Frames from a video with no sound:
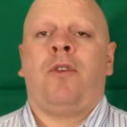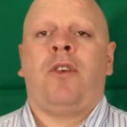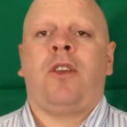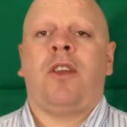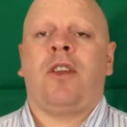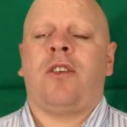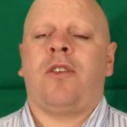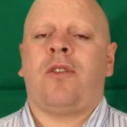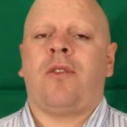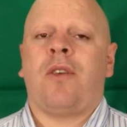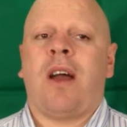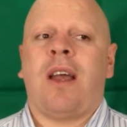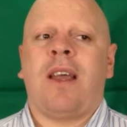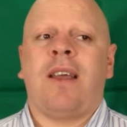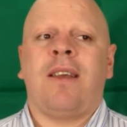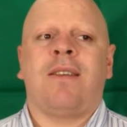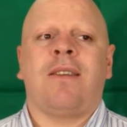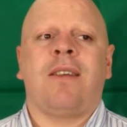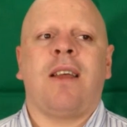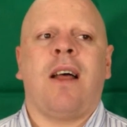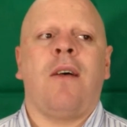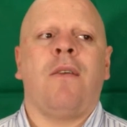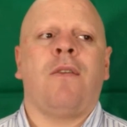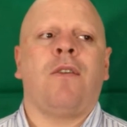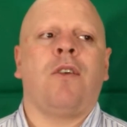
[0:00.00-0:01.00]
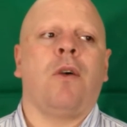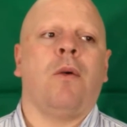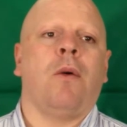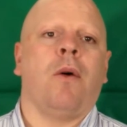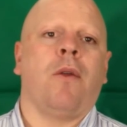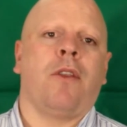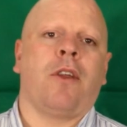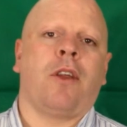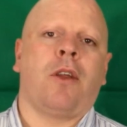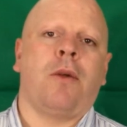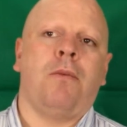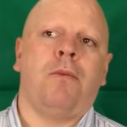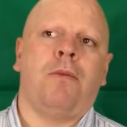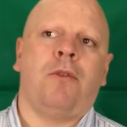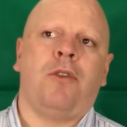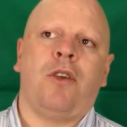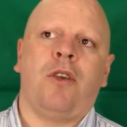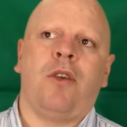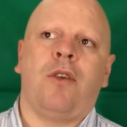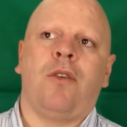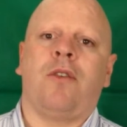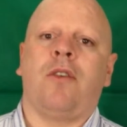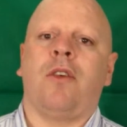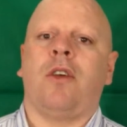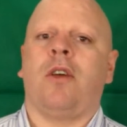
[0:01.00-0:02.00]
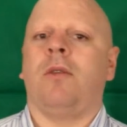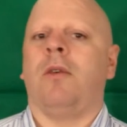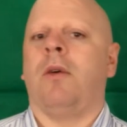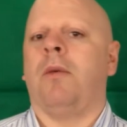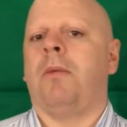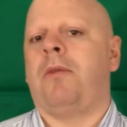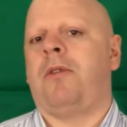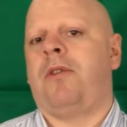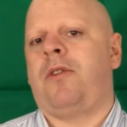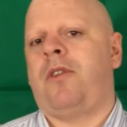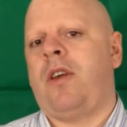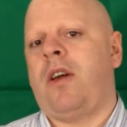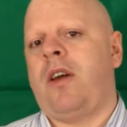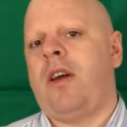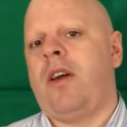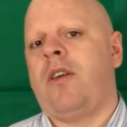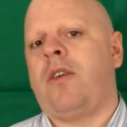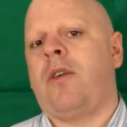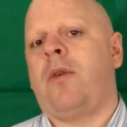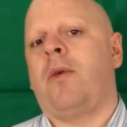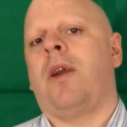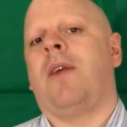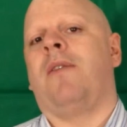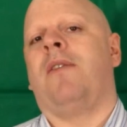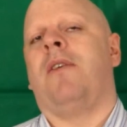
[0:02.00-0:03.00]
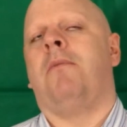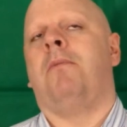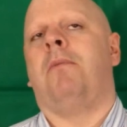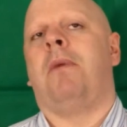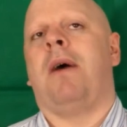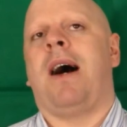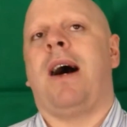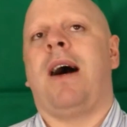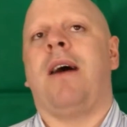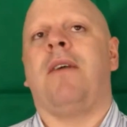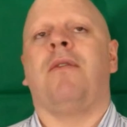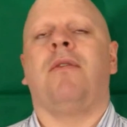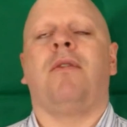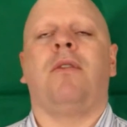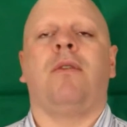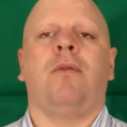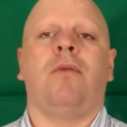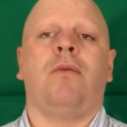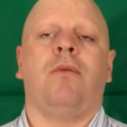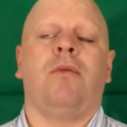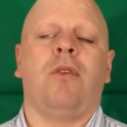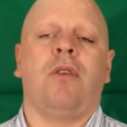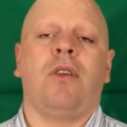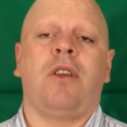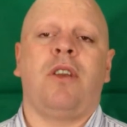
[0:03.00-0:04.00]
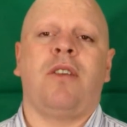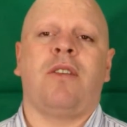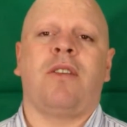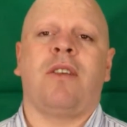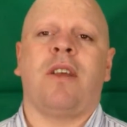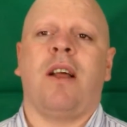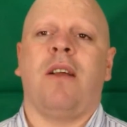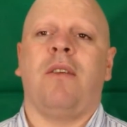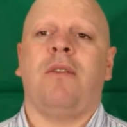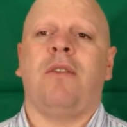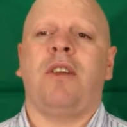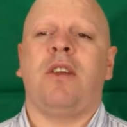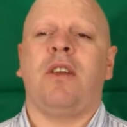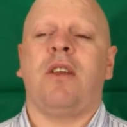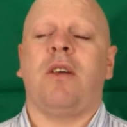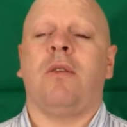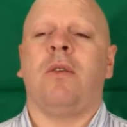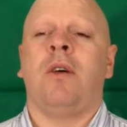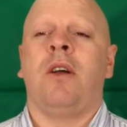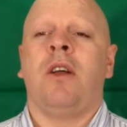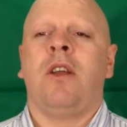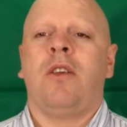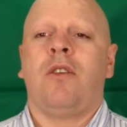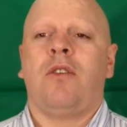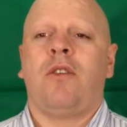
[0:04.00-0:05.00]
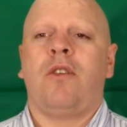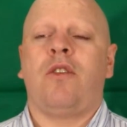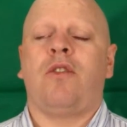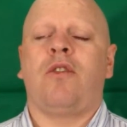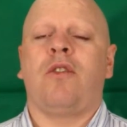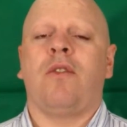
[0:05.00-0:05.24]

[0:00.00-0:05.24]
Distract yourself, go on the computer, go upstairs, go and have a bath, run yourself, do